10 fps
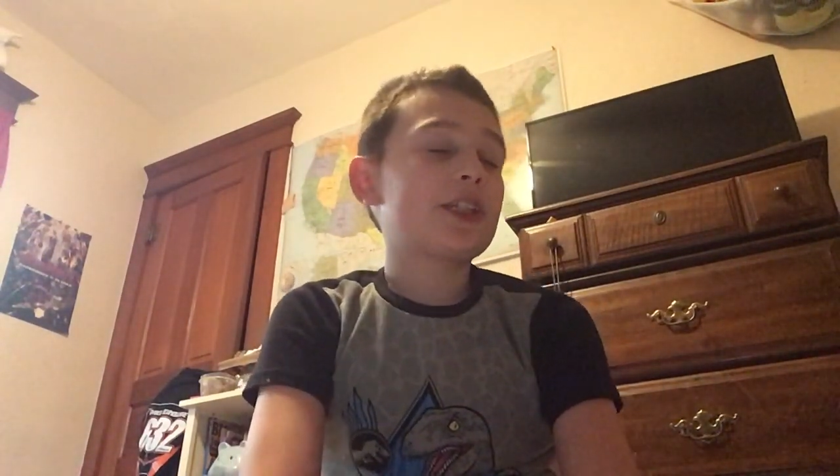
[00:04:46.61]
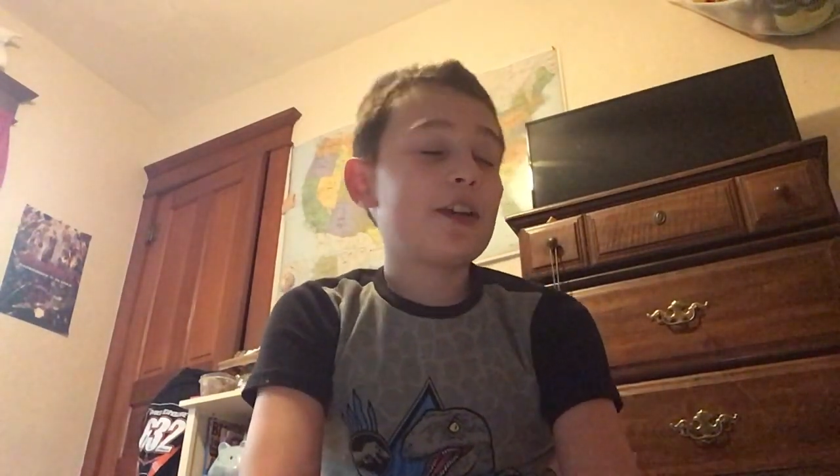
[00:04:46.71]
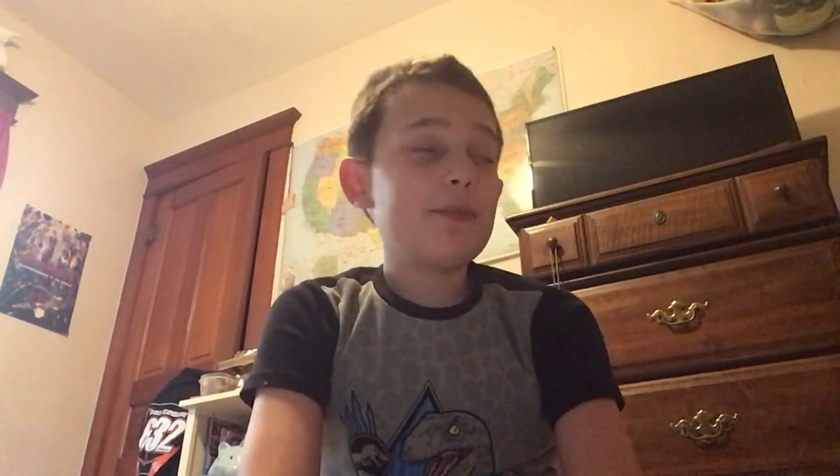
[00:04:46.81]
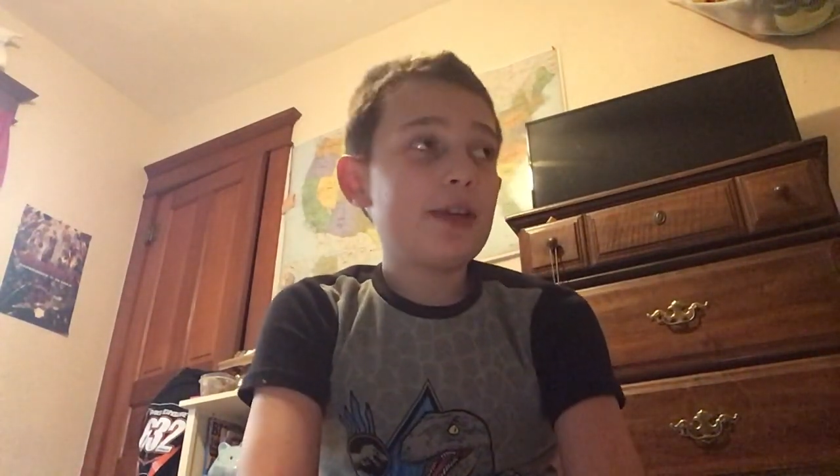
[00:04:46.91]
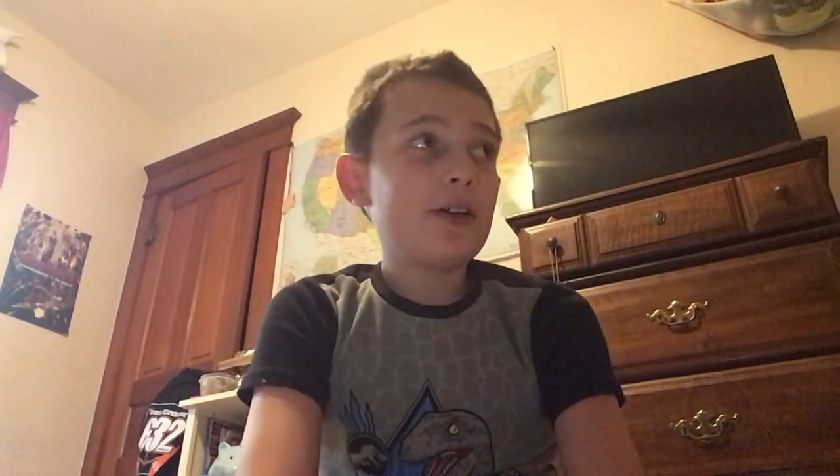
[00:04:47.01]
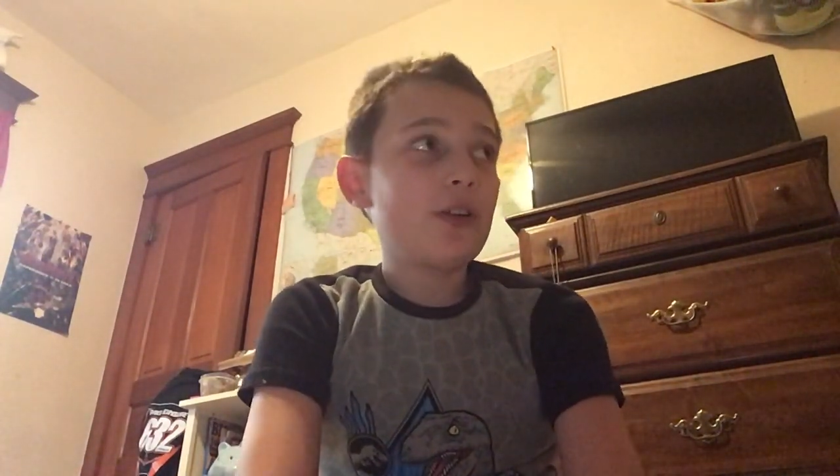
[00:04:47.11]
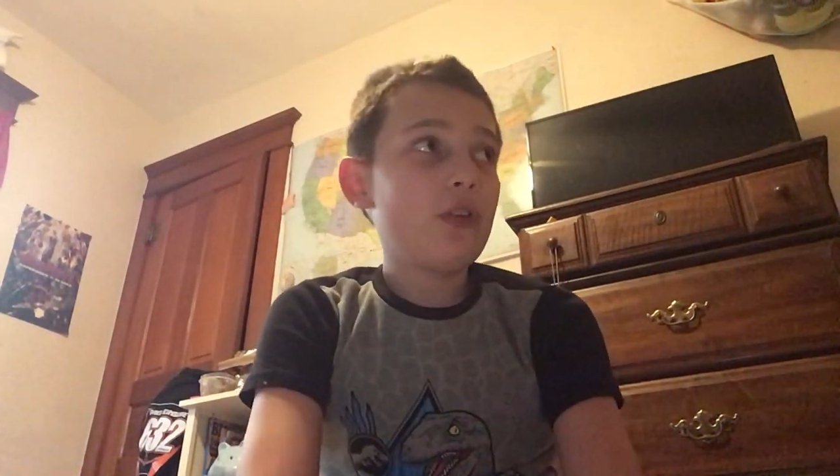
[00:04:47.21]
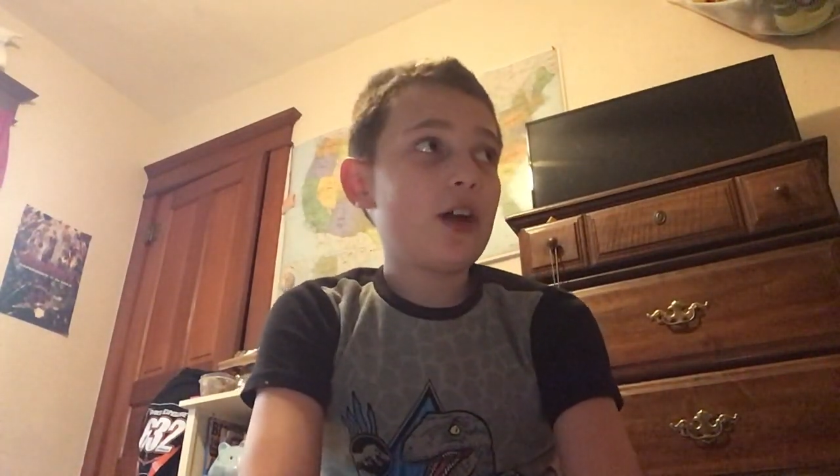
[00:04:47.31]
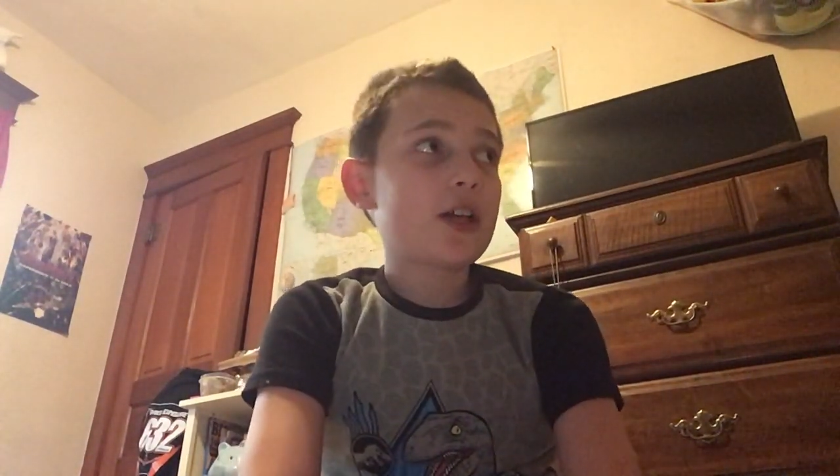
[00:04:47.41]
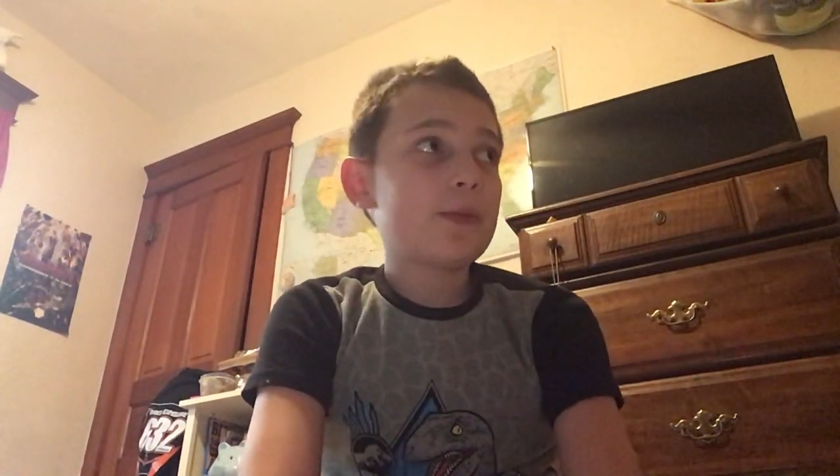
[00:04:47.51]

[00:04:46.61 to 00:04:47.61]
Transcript: give me good luck,